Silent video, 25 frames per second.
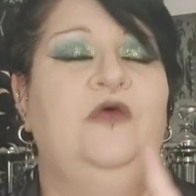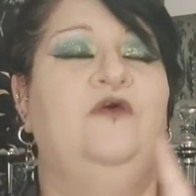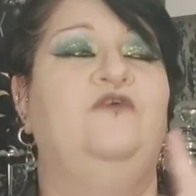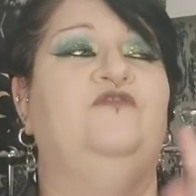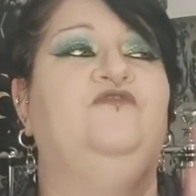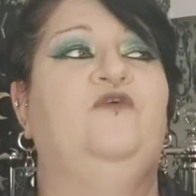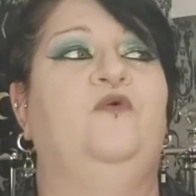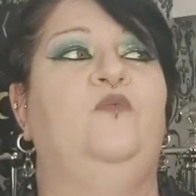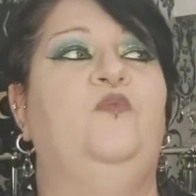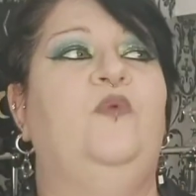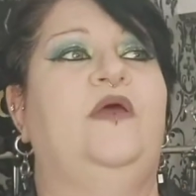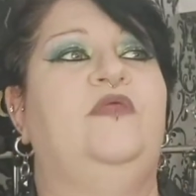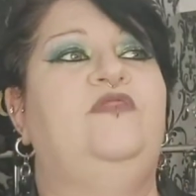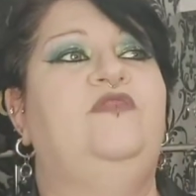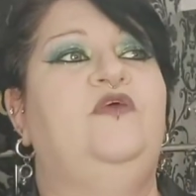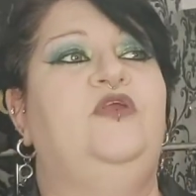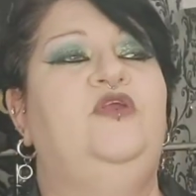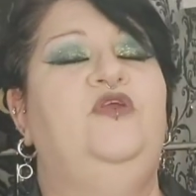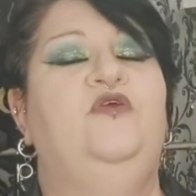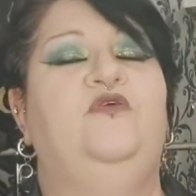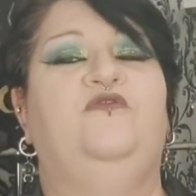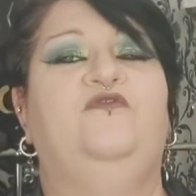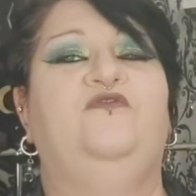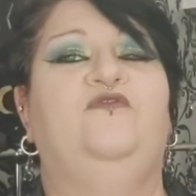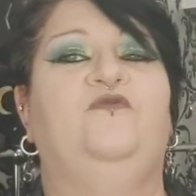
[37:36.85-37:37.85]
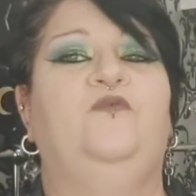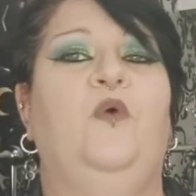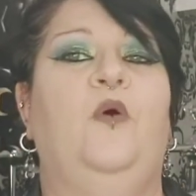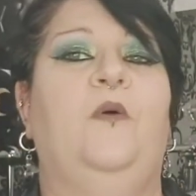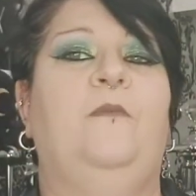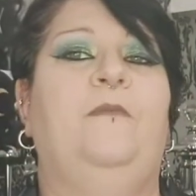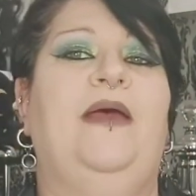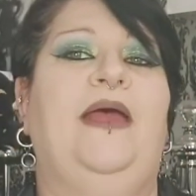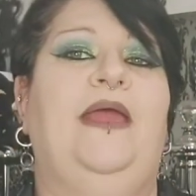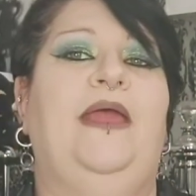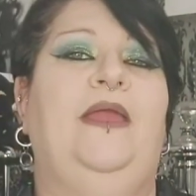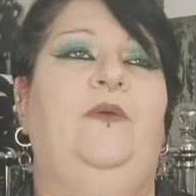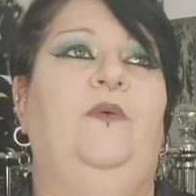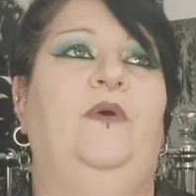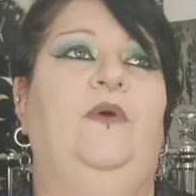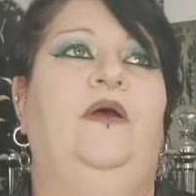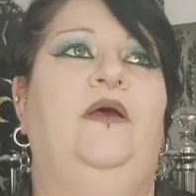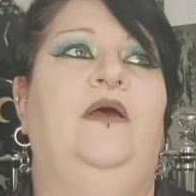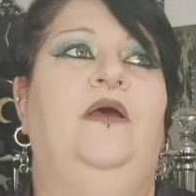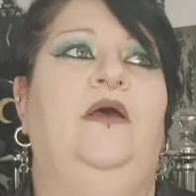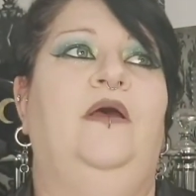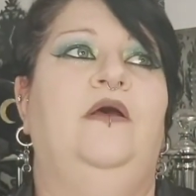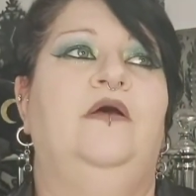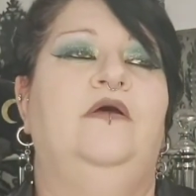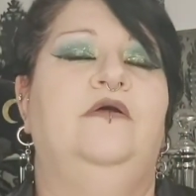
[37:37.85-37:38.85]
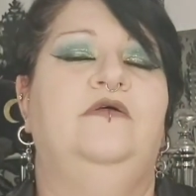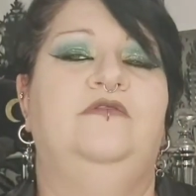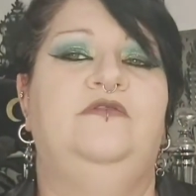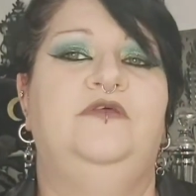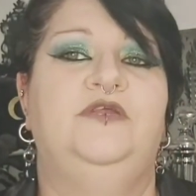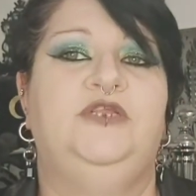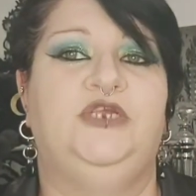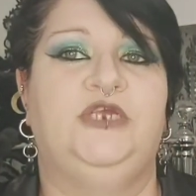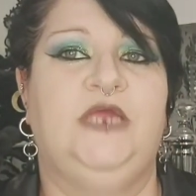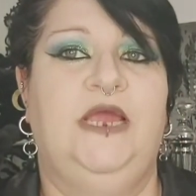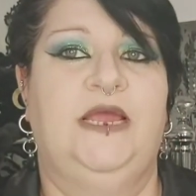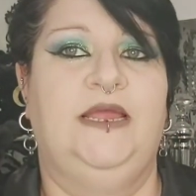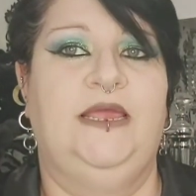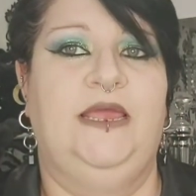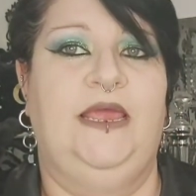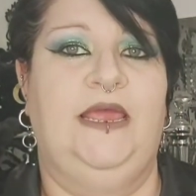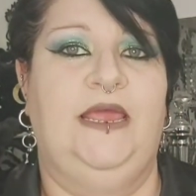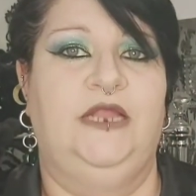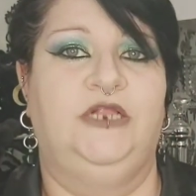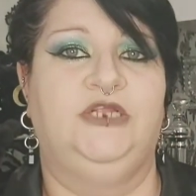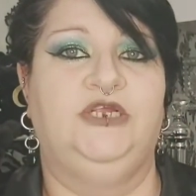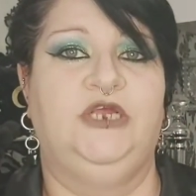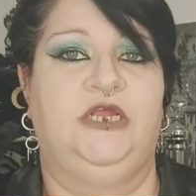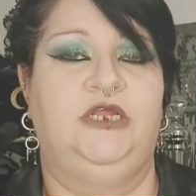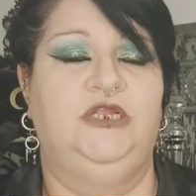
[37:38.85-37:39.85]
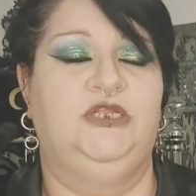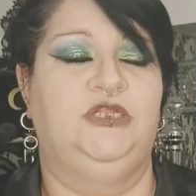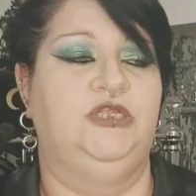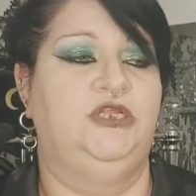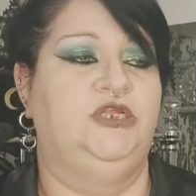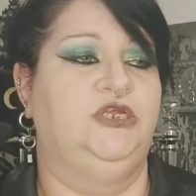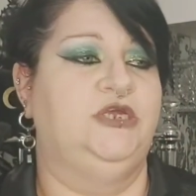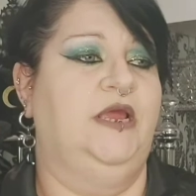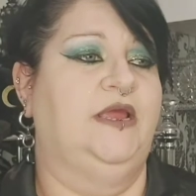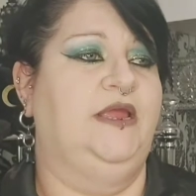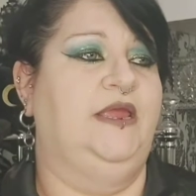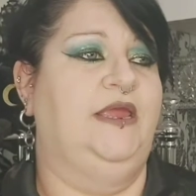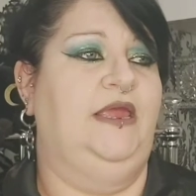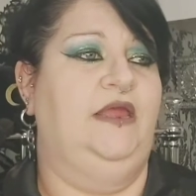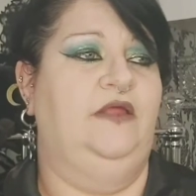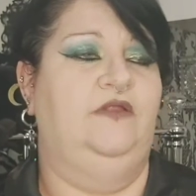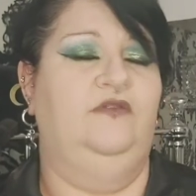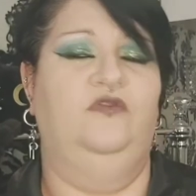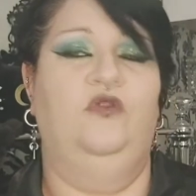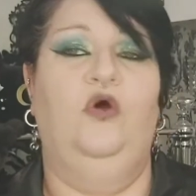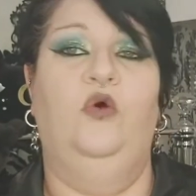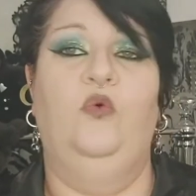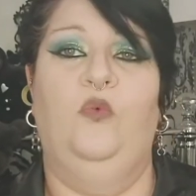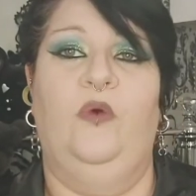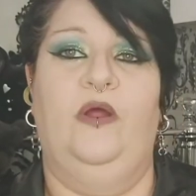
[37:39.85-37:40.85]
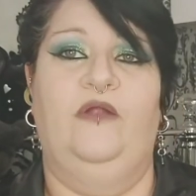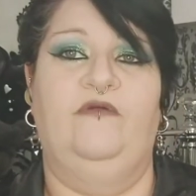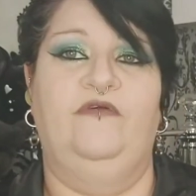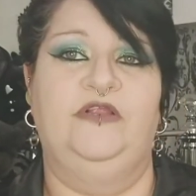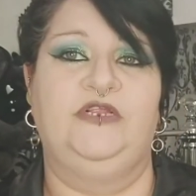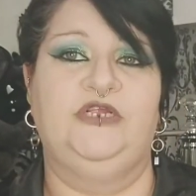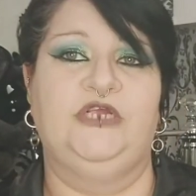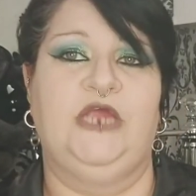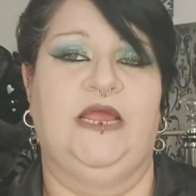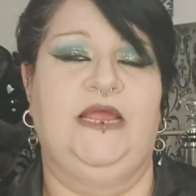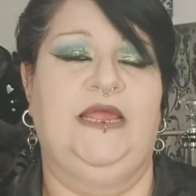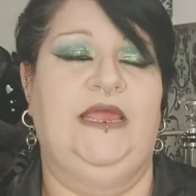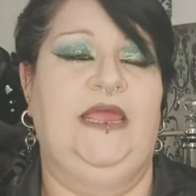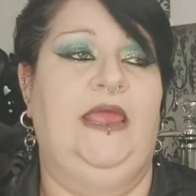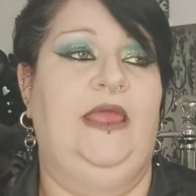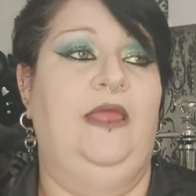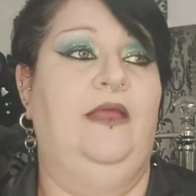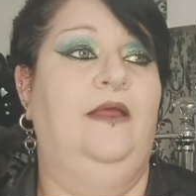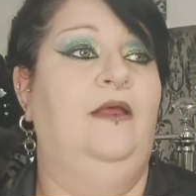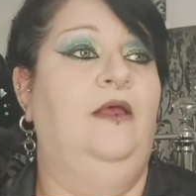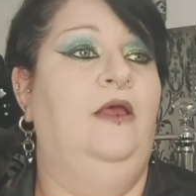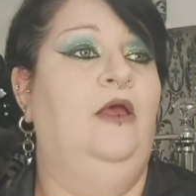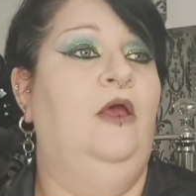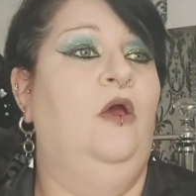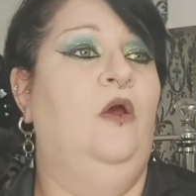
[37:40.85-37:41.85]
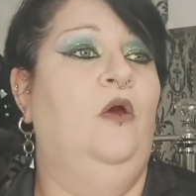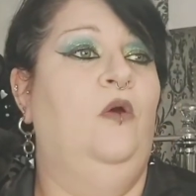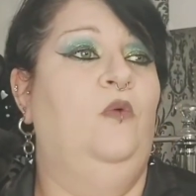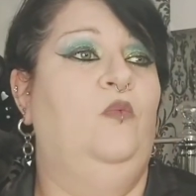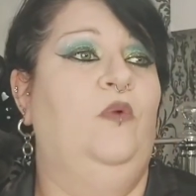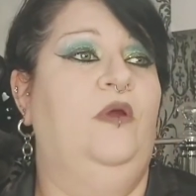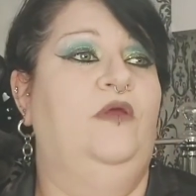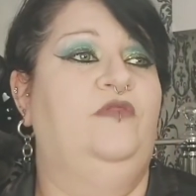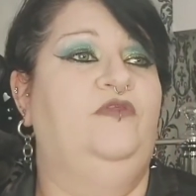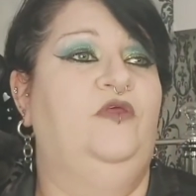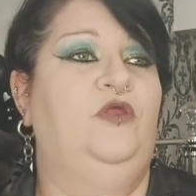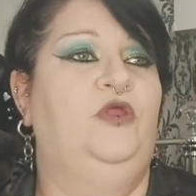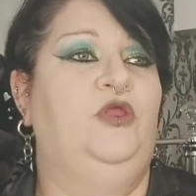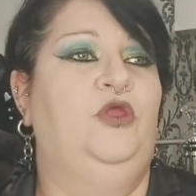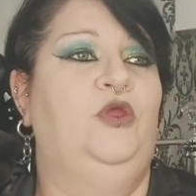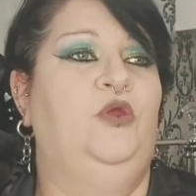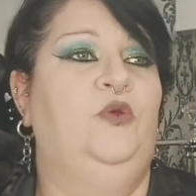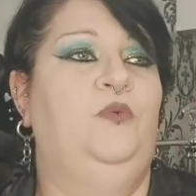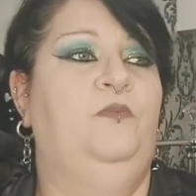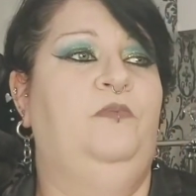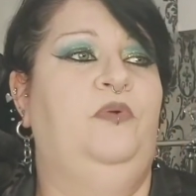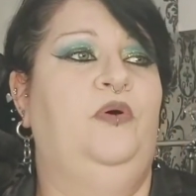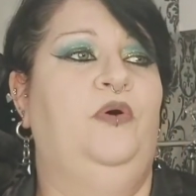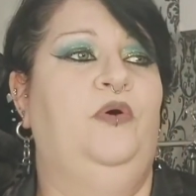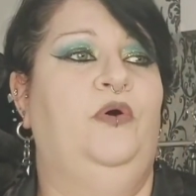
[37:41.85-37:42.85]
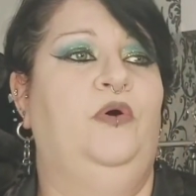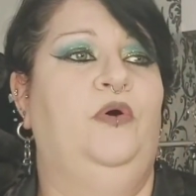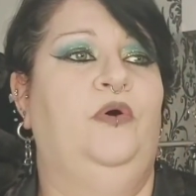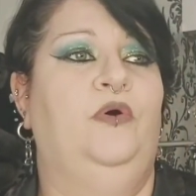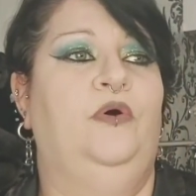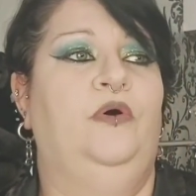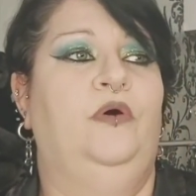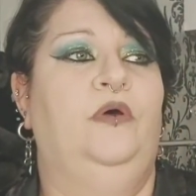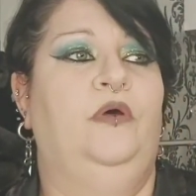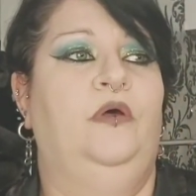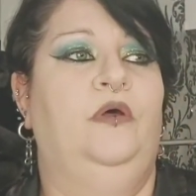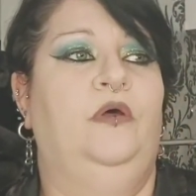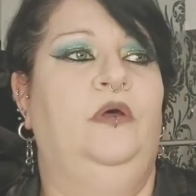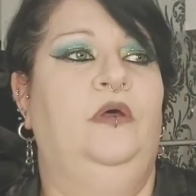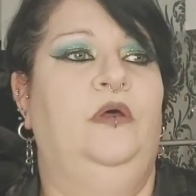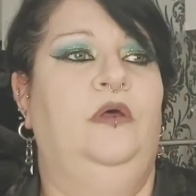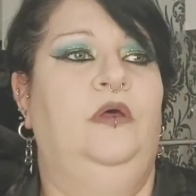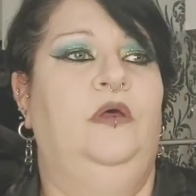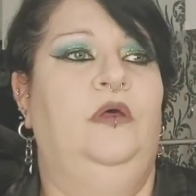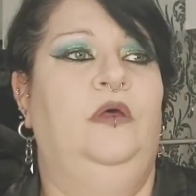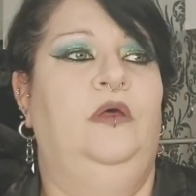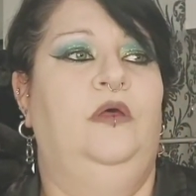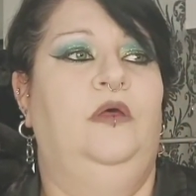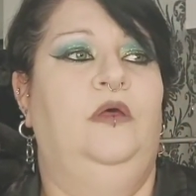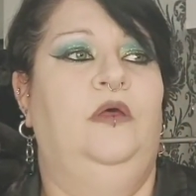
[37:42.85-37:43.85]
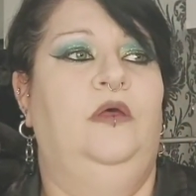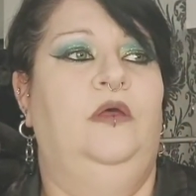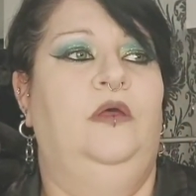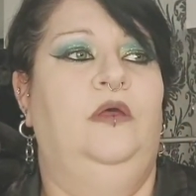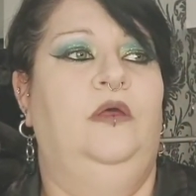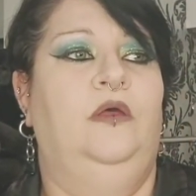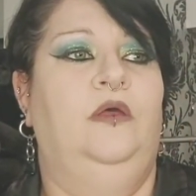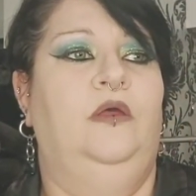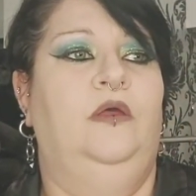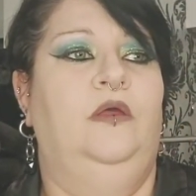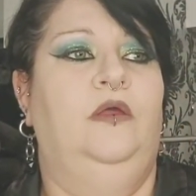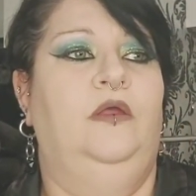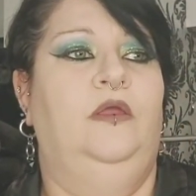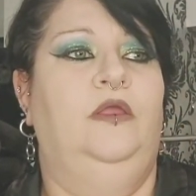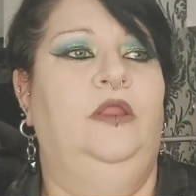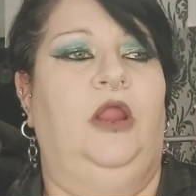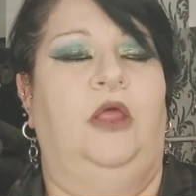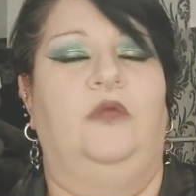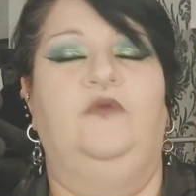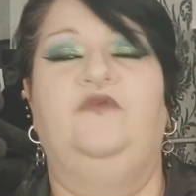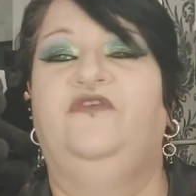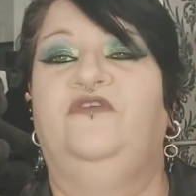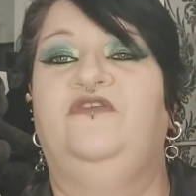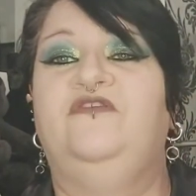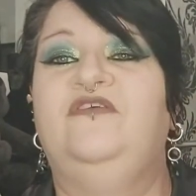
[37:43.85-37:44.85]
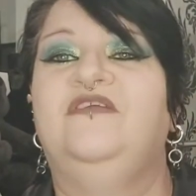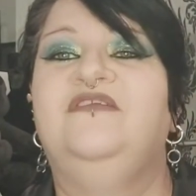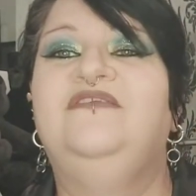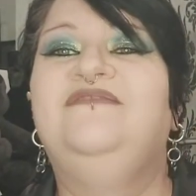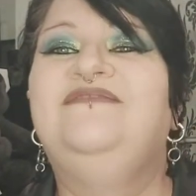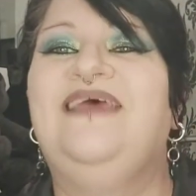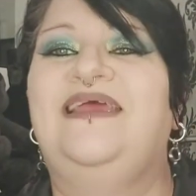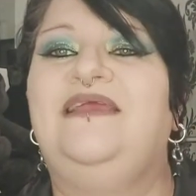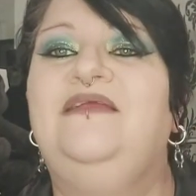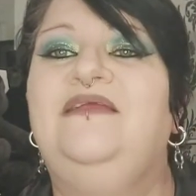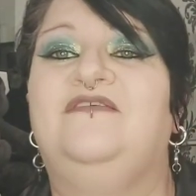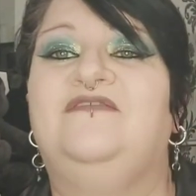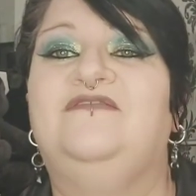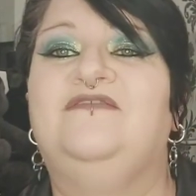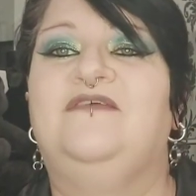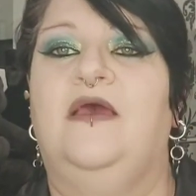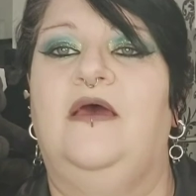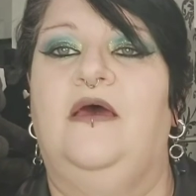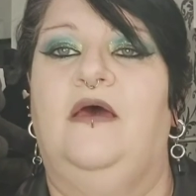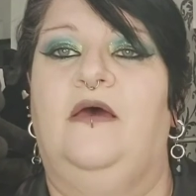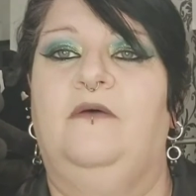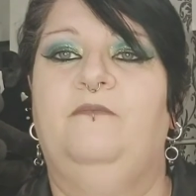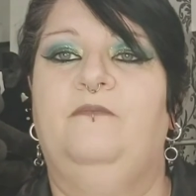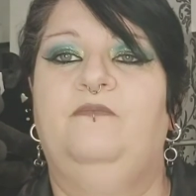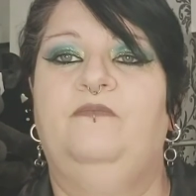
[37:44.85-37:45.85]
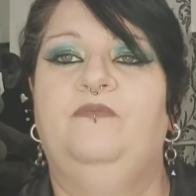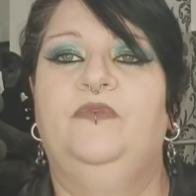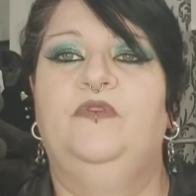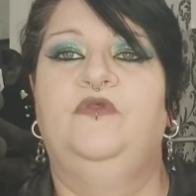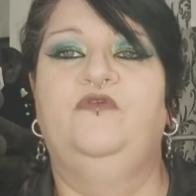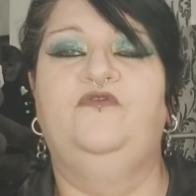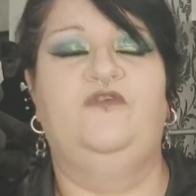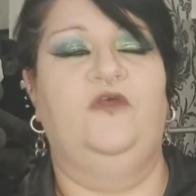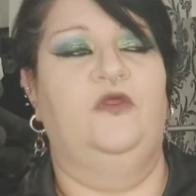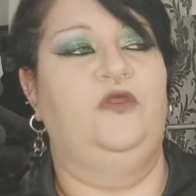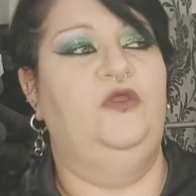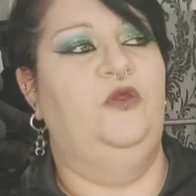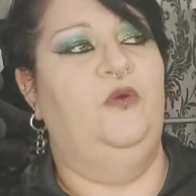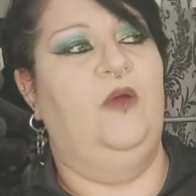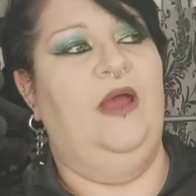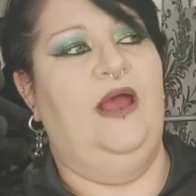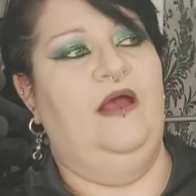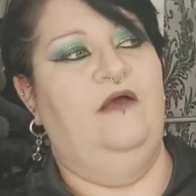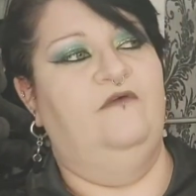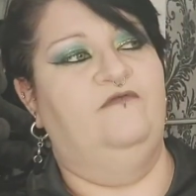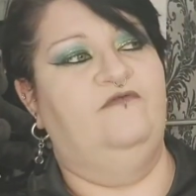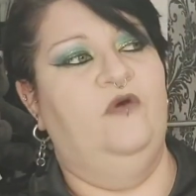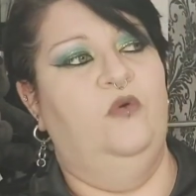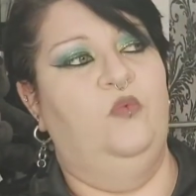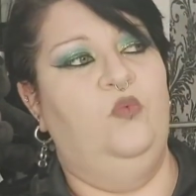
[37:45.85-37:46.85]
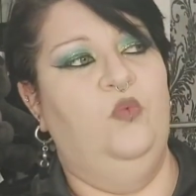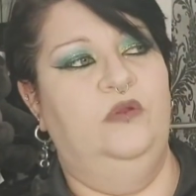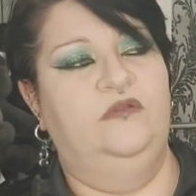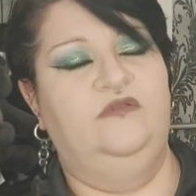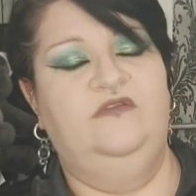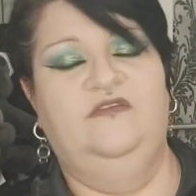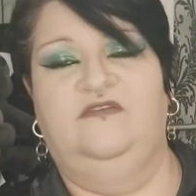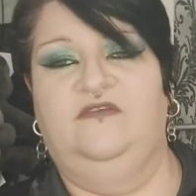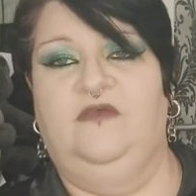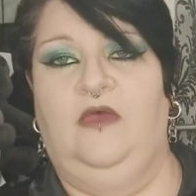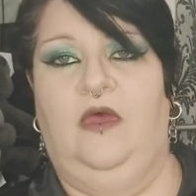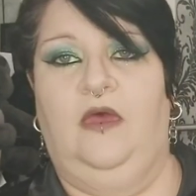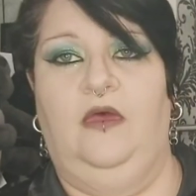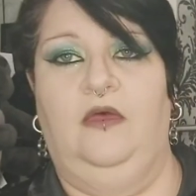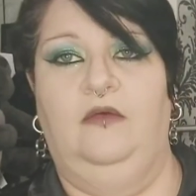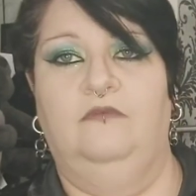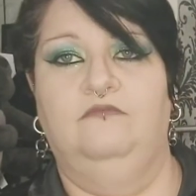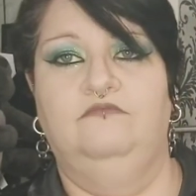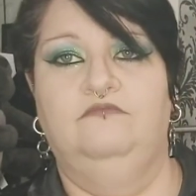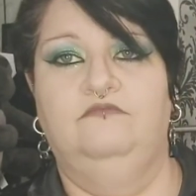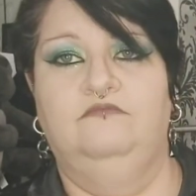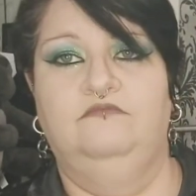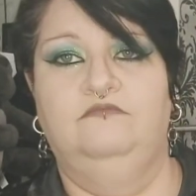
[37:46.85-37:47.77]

So whether you swap out the jacket, change the jacket and not wear a jacket, whether you put, you know, so take a skirt. So you have one skirt,